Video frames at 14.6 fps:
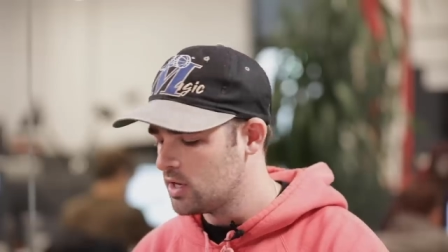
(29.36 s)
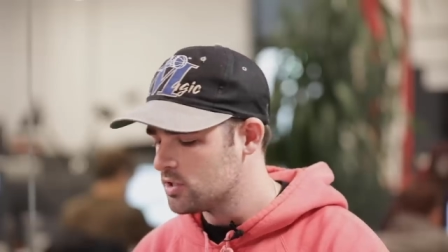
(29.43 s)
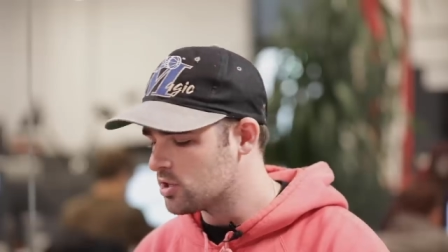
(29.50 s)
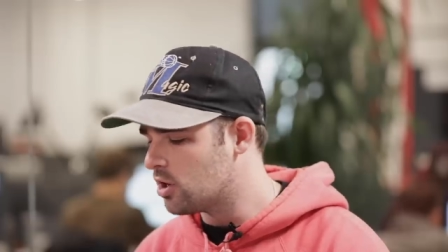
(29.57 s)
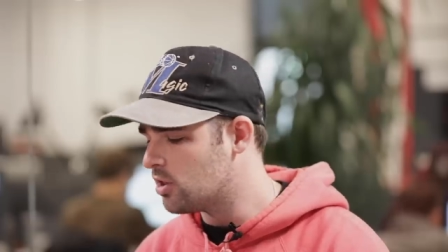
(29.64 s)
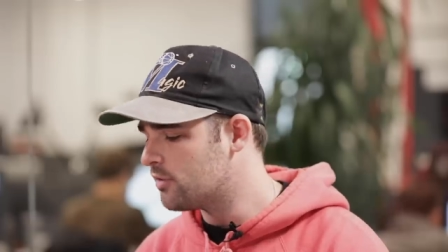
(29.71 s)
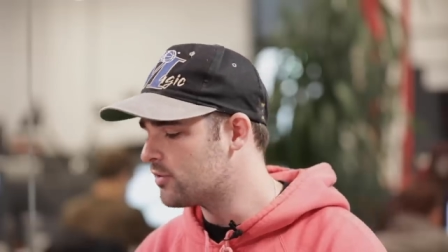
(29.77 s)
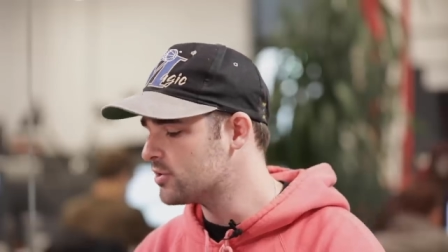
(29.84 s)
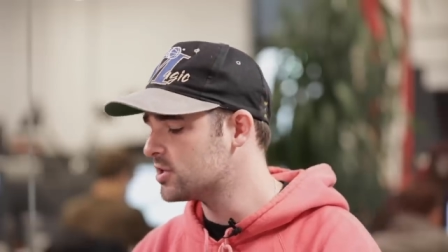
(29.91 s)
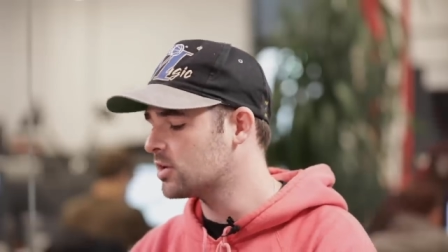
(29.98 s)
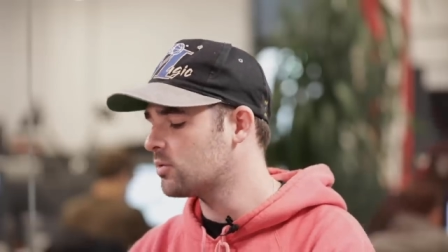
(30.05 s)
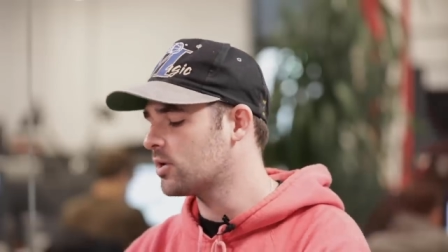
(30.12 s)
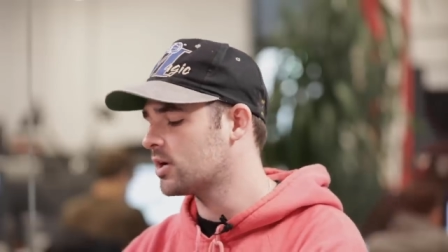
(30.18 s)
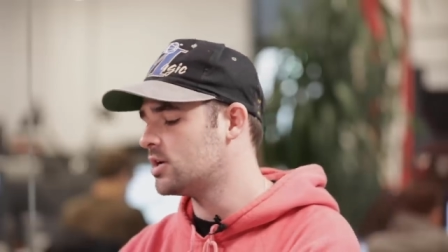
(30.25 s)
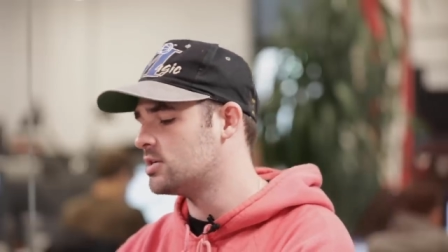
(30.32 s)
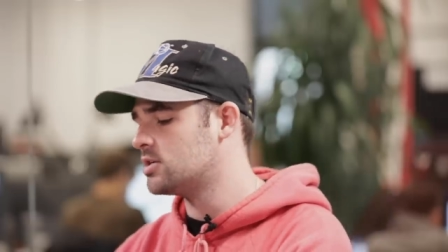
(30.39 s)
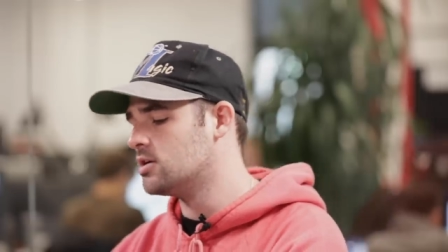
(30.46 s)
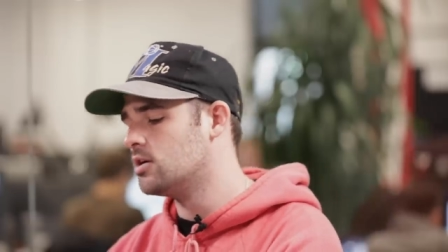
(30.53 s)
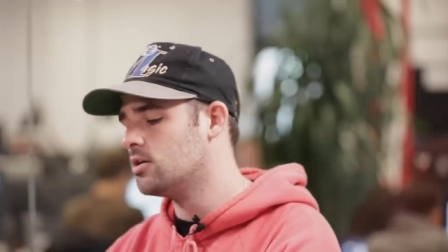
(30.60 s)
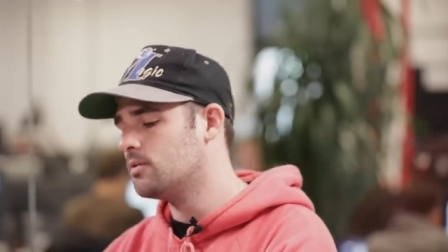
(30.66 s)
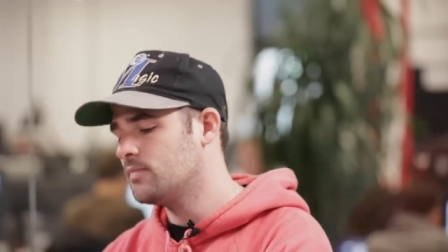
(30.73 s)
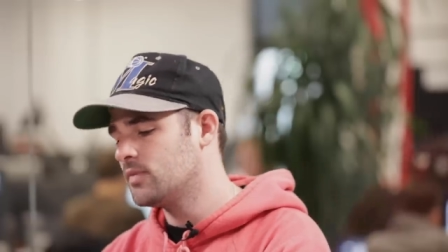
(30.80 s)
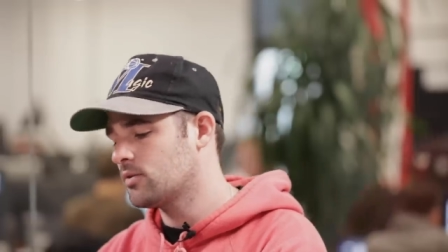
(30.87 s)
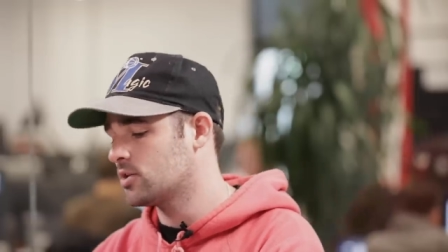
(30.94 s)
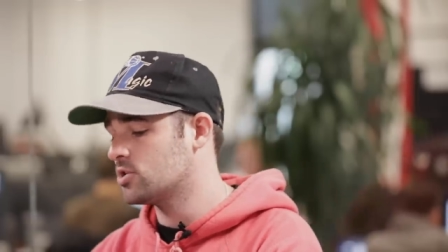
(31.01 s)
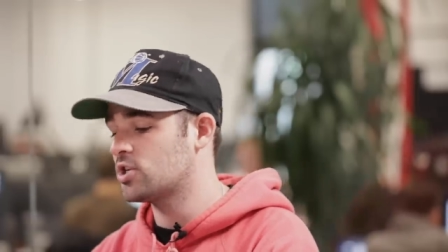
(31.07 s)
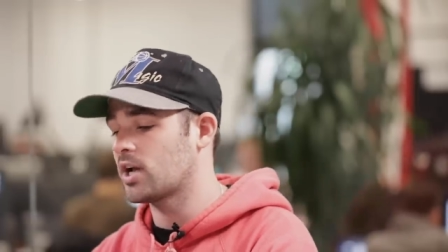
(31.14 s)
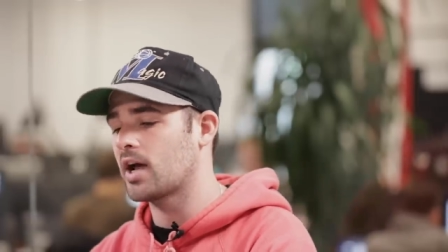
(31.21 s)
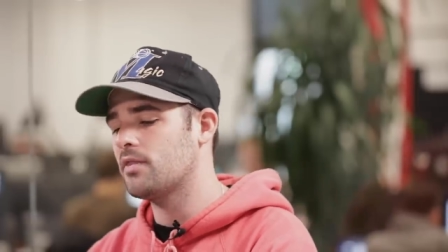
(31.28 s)
So the first thing we're gonna do,
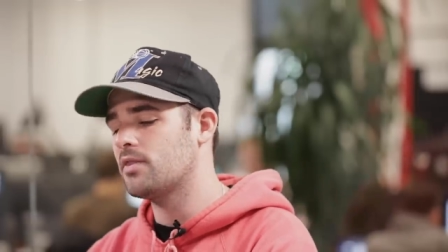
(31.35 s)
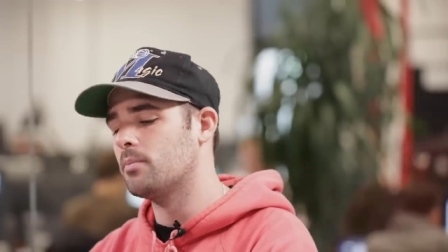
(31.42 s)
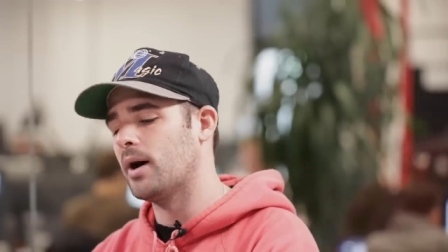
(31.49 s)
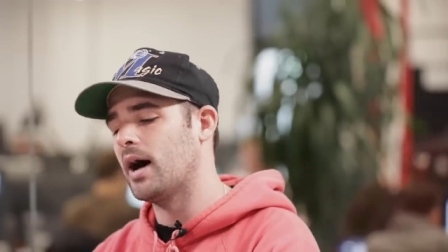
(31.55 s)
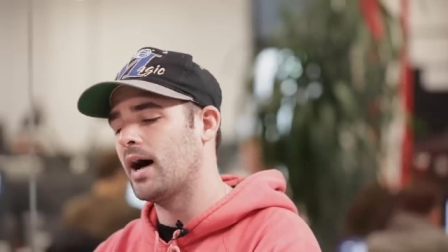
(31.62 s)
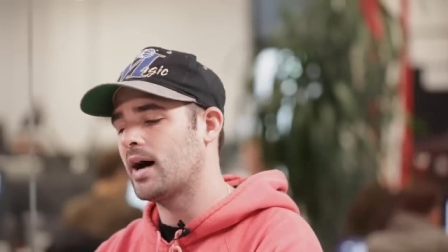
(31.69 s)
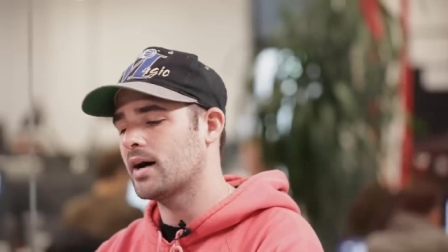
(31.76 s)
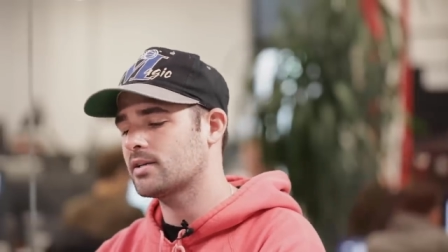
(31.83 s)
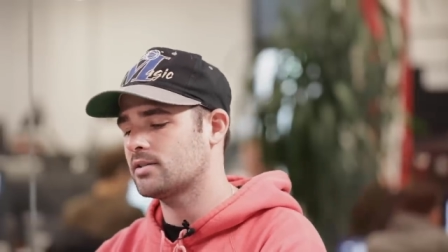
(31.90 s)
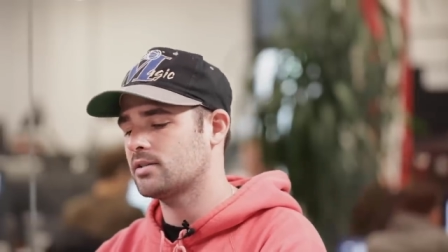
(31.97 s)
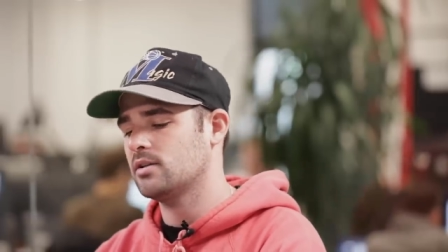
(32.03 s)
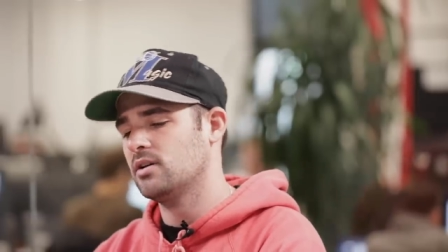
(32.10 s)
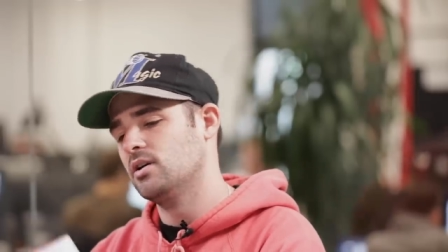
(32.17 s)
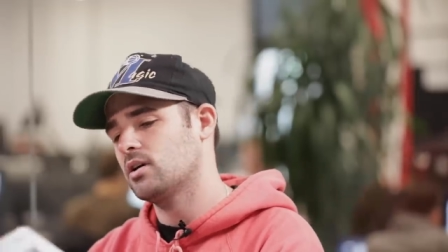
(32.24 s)
check out the box.